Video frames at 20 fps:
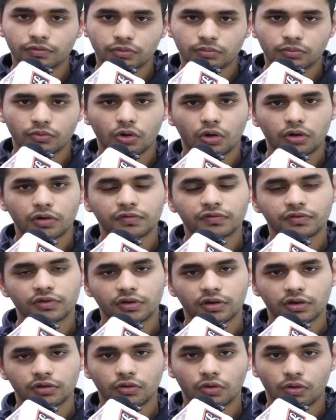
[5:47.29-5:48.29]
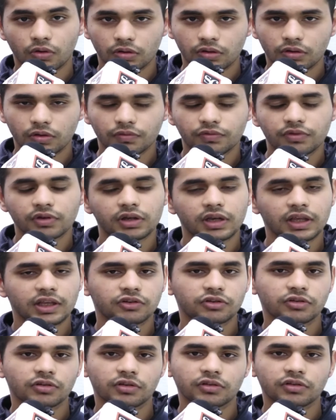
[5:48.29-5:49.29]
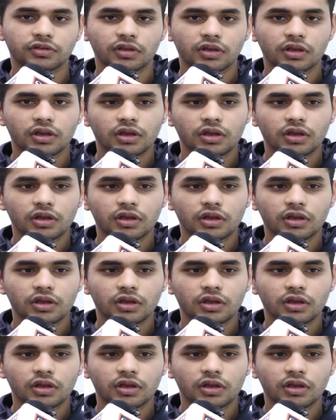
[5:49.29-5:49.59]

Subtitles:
from Gaurav sir and all of the teachers,